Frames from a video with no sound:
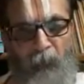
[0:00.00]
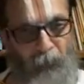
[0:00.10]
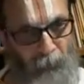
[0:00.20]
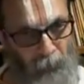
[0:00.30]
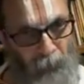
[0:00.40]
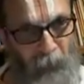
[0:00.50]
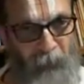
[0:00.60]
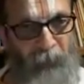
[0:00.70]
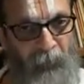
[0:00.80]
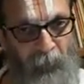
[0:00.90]
This word
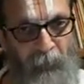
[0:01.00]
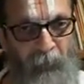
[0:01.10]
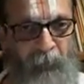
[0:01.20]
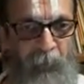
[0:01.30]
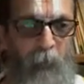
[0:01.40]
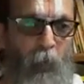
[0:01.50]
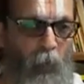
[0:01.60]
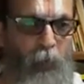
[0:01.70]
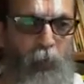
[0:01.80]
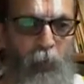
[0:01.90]
Sanatana Dharma
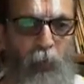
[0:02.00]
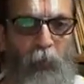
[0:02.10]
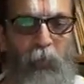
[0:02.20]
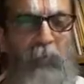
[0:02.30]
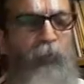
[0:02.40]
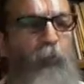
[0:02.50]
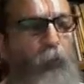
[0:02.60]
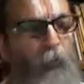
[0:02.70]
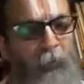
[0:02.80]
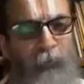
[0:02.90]
also has
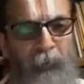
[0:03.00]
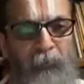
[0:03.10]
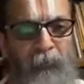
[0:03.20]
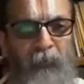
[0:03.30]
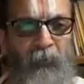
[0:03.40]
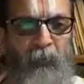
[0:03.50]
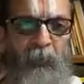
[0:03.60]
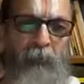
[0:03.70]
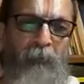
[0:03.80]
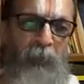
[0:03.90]
no reference
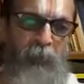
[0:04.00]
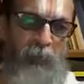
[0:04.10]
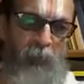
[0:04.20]
in the Vedic